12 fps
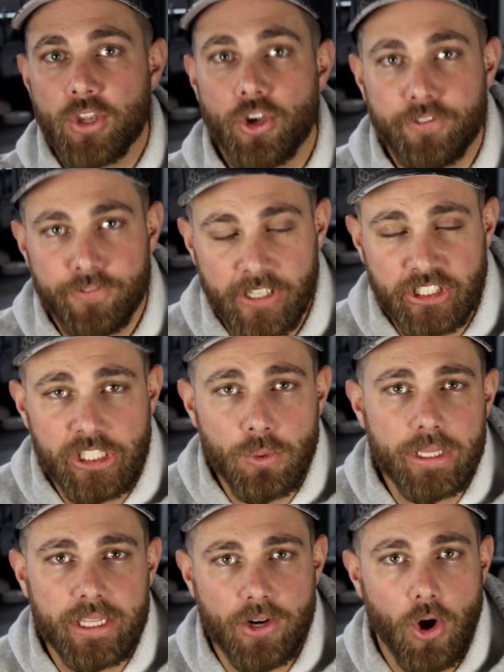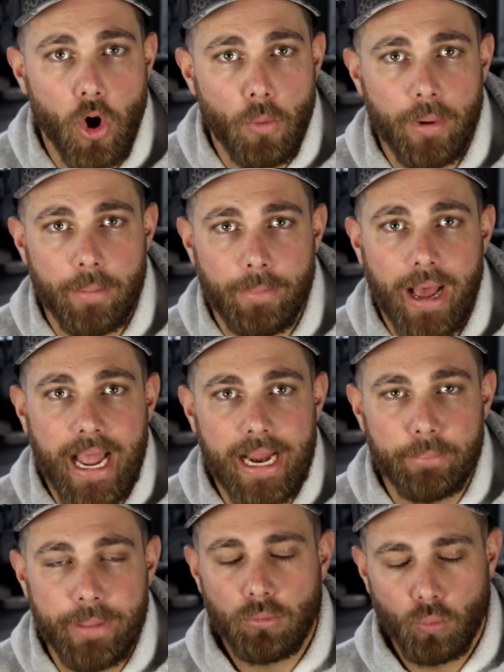You're fishing with an open
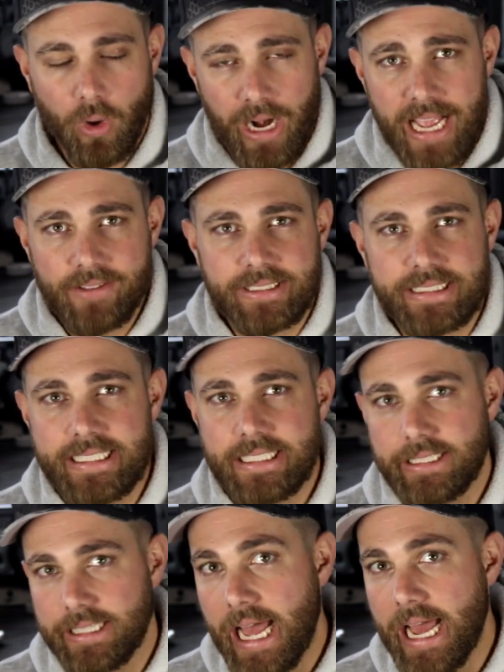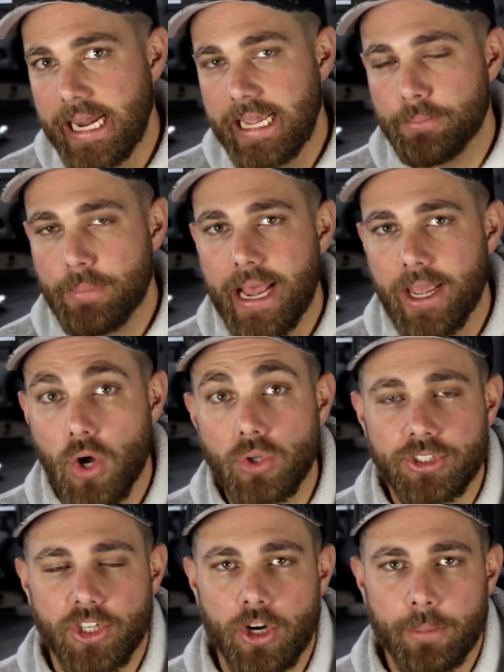mind. And what I've seen a lot in my
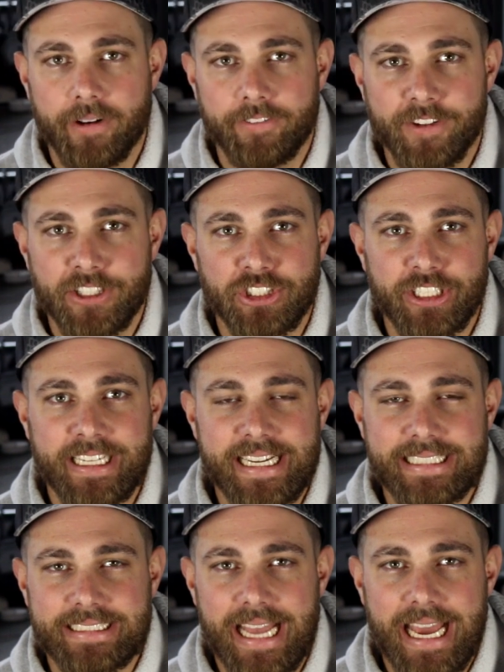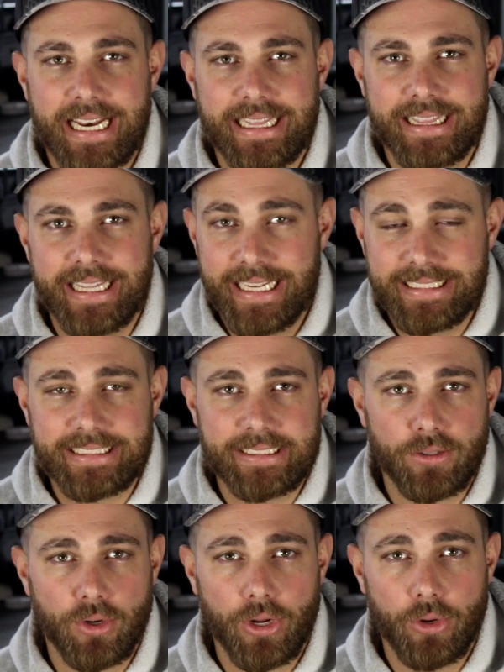own tournament fishing is that
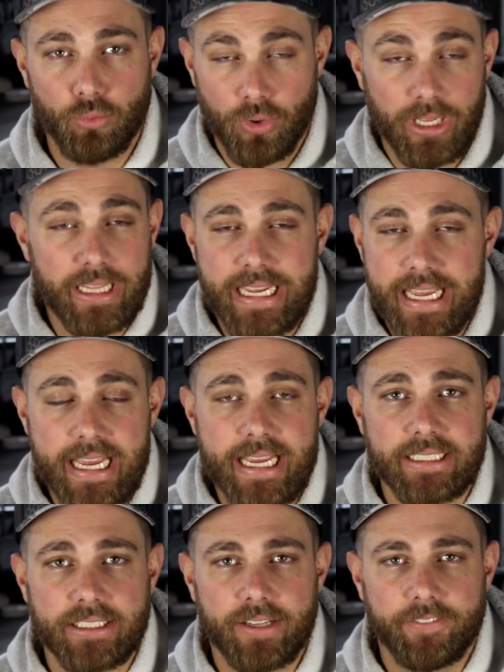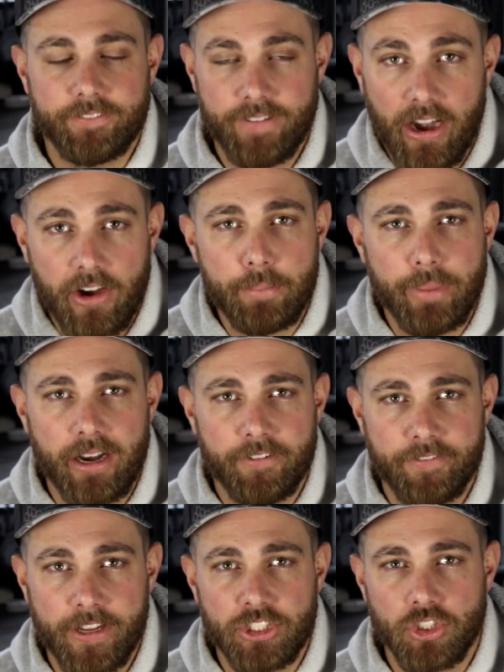this really is very
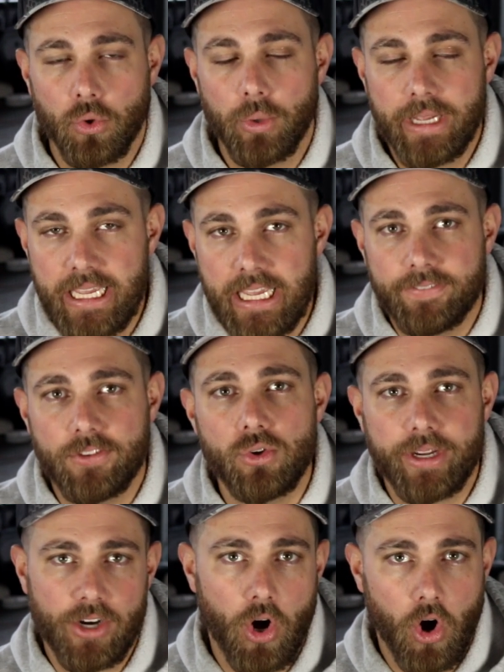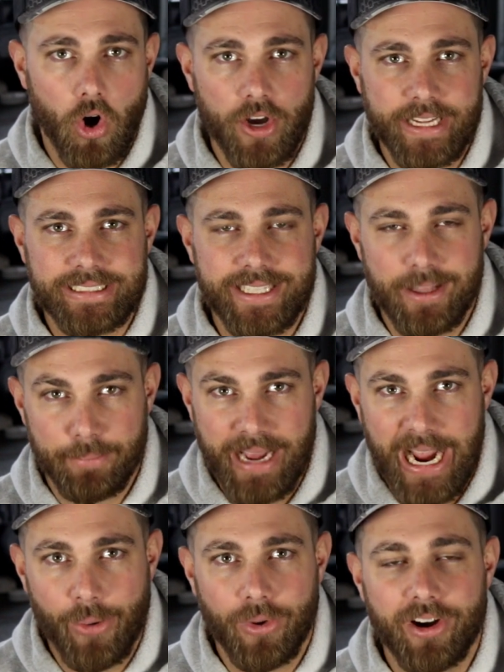beneficial if you can harness the
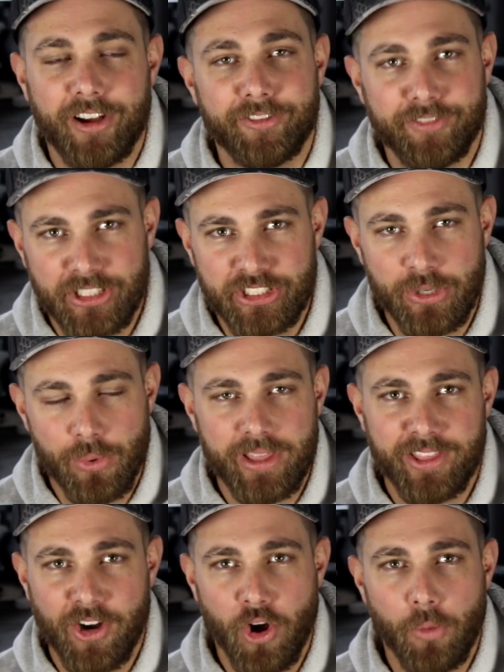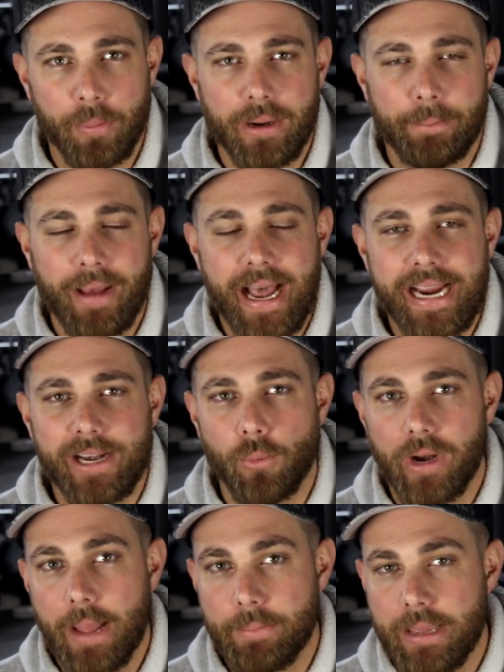power of fishing with an open mind. And
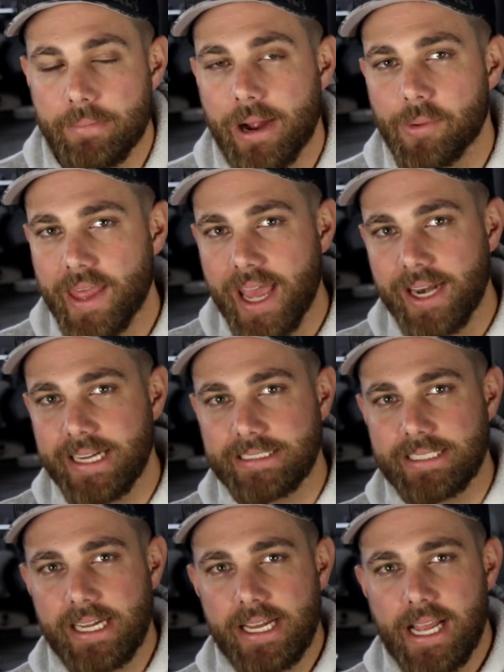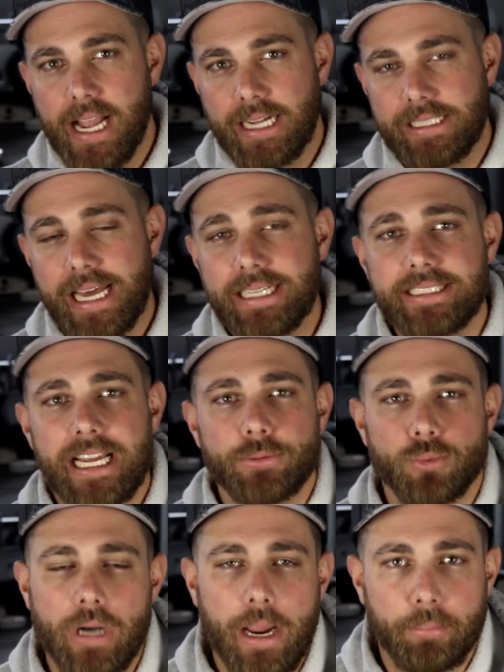what I mean by that is, a lot of
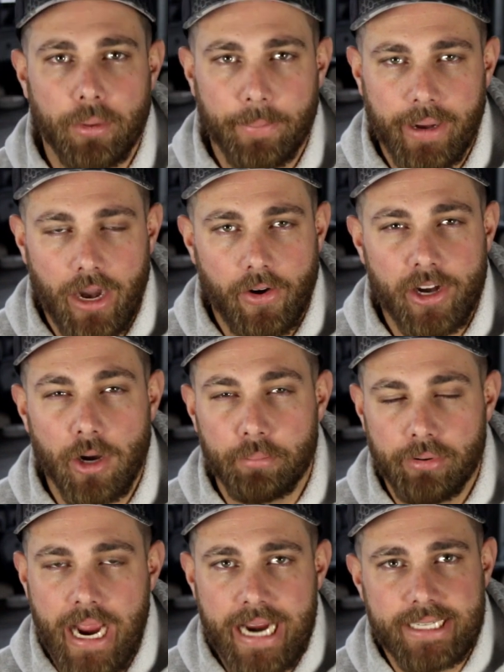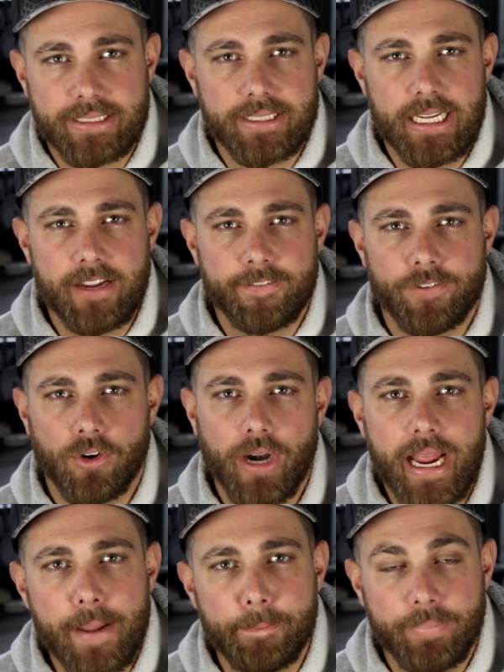times when I'm preparing or practicing
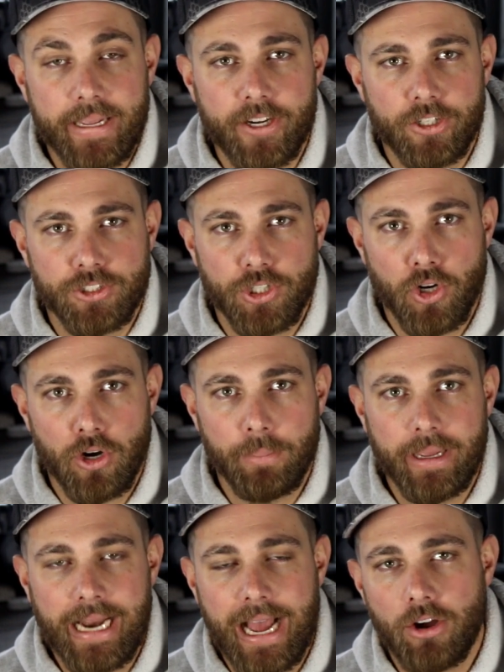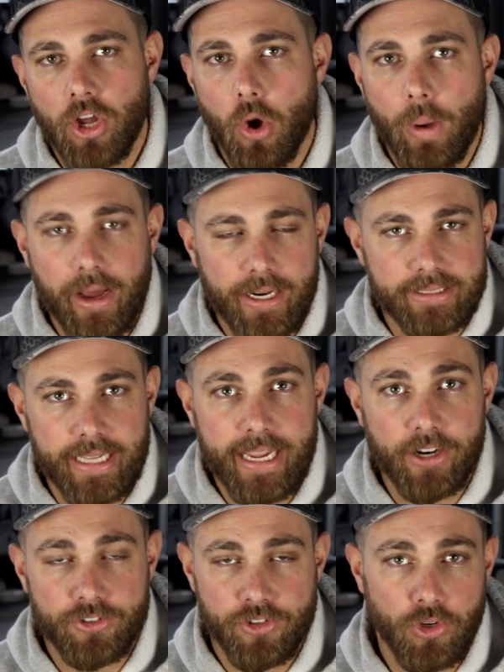for a bigger tournament, I'll go out a
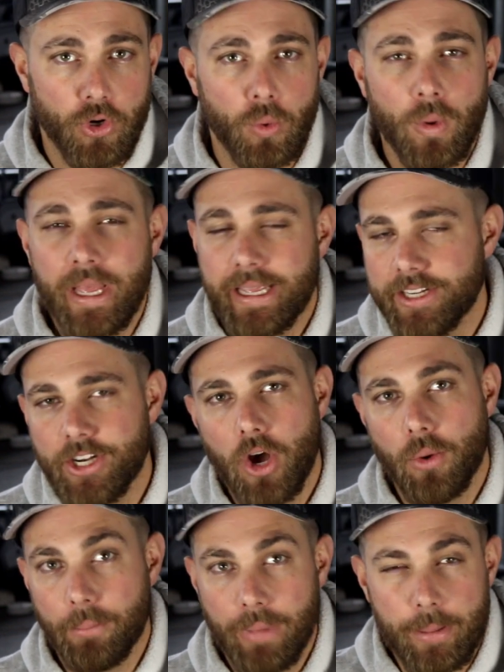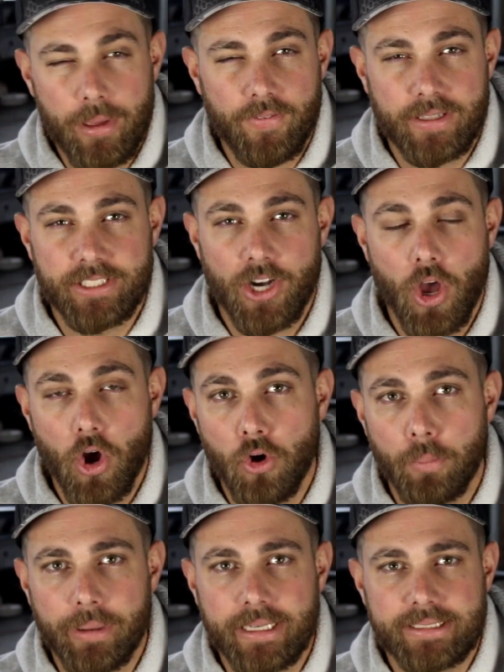day or two, you know, maybe if it's an
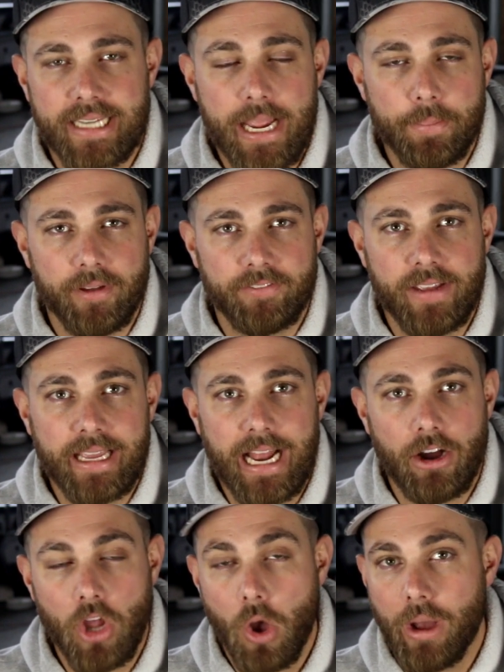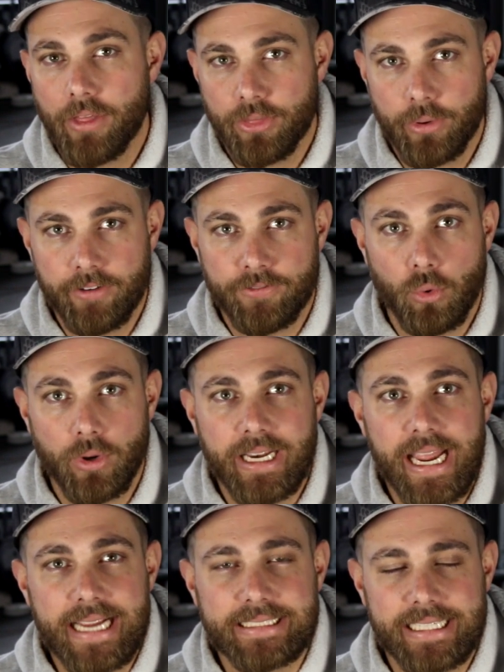open type event, I'll go out 3 or 4
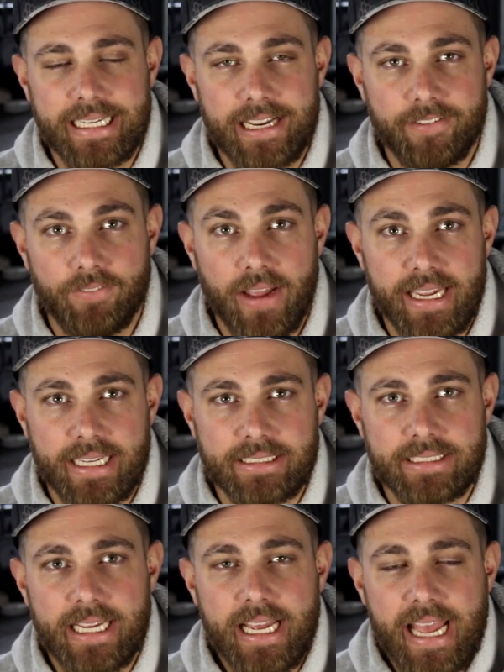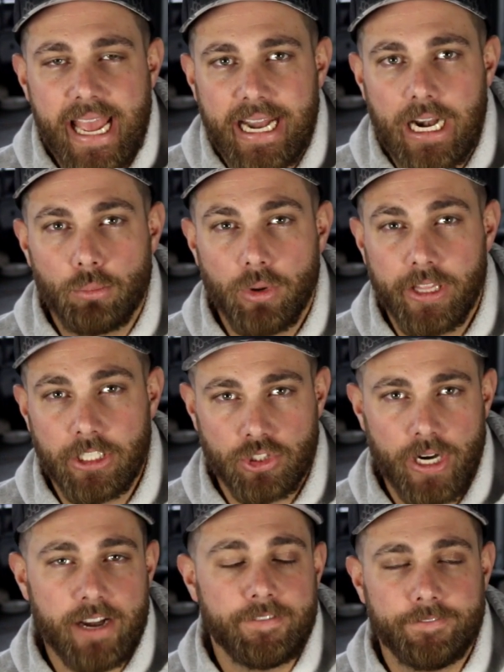days in advance, and I'm really trying